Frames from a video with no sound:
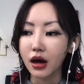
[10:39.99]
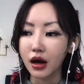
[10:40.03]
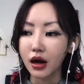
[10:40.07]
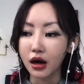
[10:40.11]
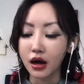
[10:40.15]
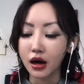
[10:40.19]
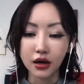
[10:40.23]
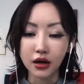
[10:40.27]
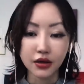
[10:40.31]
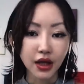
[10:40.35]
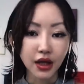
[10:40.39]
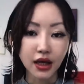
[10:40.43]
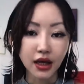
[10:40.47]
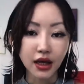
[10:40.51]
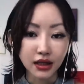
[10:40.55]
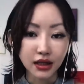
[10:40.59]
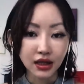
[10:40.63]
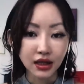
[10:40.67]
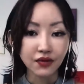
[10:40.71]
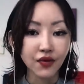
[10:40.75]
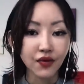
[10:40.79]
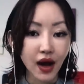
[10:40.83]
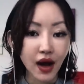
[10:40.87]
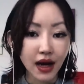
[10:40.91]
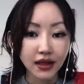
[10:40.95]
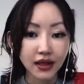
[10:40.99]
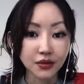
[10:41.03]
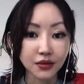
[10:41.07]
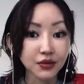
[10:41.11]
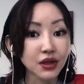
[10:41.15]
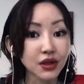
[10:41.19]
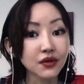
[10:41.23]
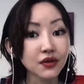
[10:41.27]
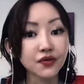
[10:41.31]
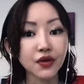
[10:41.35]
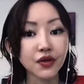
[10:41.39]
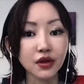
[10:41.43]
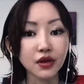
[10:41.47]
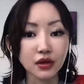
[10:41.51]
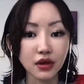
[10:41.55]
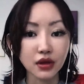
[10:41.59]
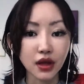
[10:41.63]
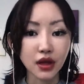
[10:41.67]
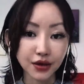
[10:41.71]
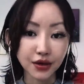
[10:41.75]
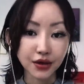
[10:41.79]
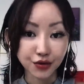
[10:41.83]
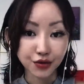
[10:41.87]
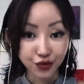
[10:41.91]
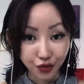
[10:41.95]
uh, they divide in different
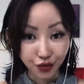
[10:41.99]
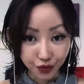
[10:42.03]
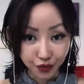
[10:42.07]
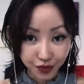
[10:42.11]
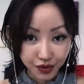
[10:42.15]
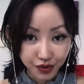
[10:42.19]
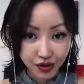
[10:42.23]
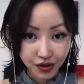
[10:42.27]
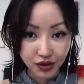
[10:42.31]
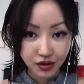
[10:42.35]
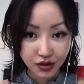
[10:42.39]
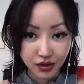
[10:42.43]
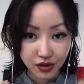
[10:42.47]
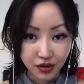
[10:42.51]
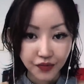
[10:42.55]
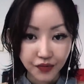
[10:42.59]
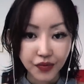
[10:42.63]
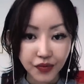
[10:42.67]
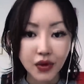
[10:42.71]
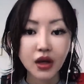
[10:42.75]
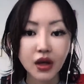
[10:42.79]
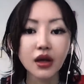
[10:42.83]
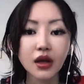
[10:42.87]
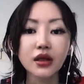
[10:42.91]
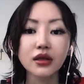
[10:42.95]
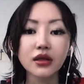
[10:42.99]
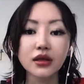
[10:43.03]
like groups.